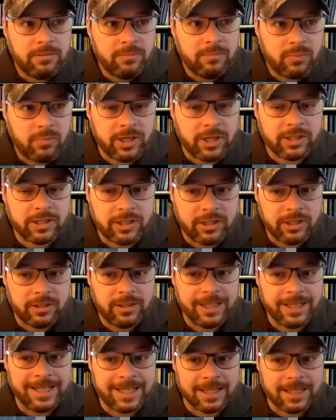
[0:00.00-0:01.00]
President
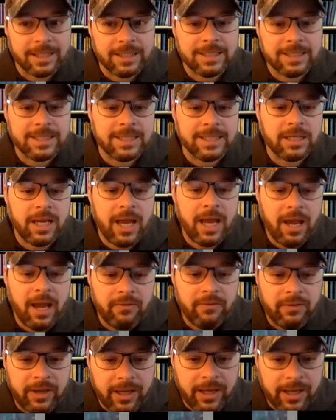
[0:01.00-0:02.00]
Lincoln didn't
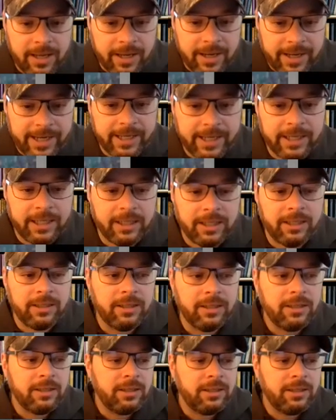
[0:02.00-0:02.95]
have any